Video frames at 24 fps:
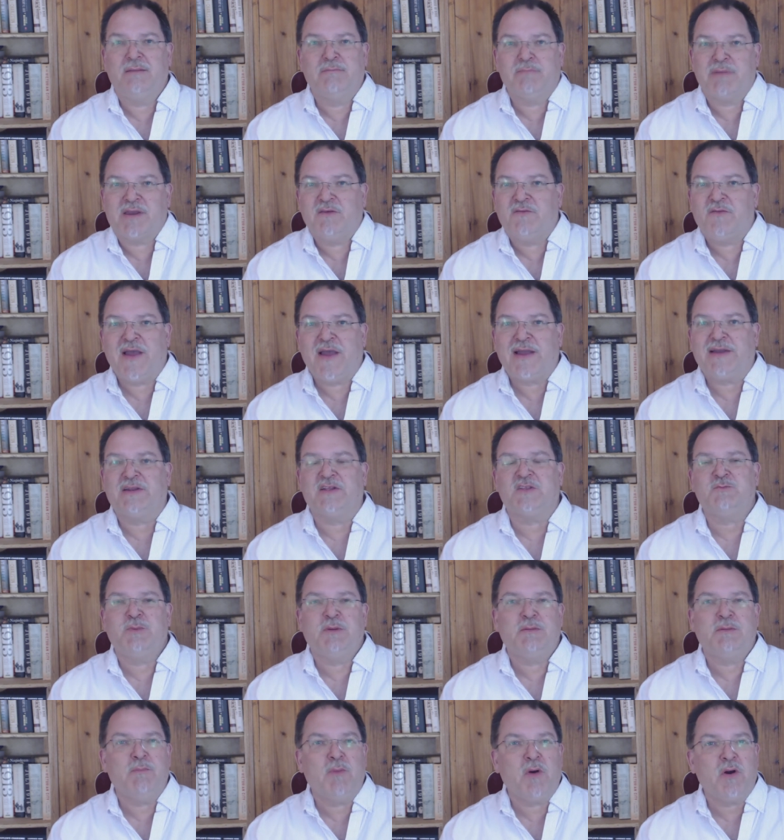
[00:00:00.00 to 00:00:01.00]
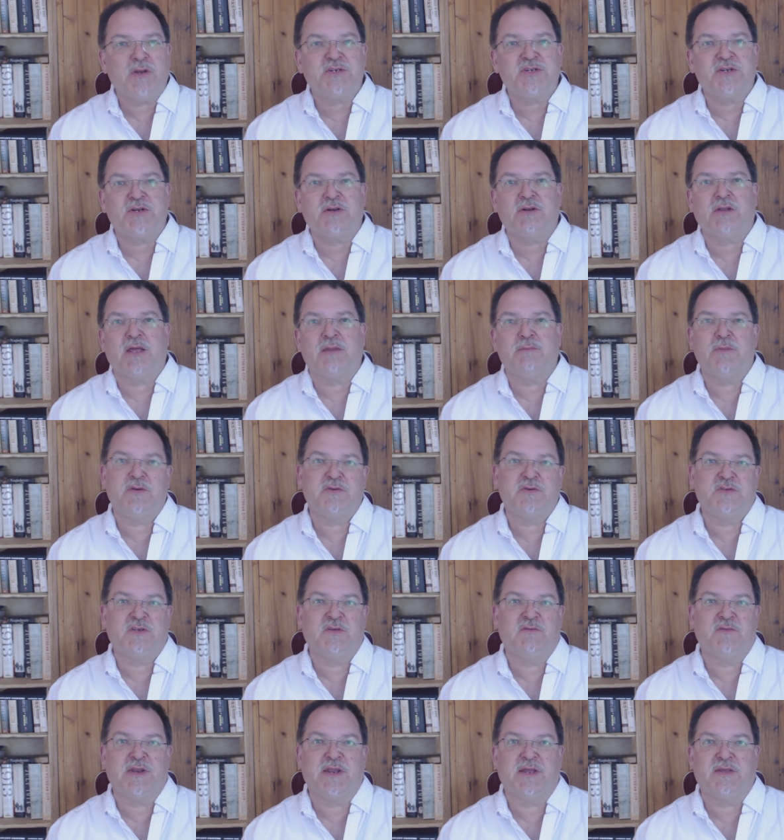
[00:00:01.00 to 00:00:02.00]
but in fact it's been marginal and
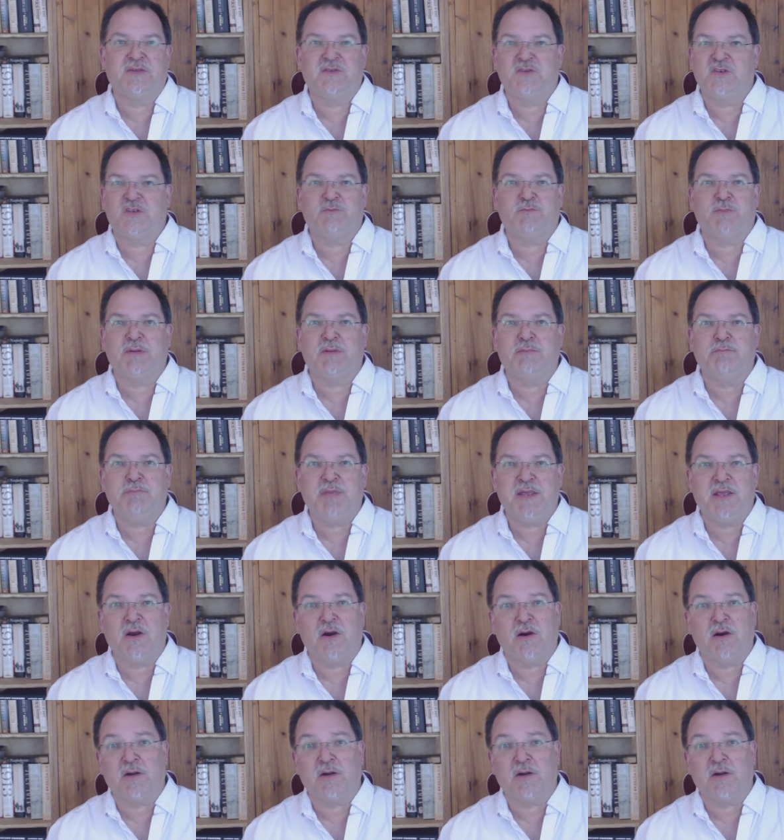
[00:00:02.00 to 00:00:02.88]
most of it has just been P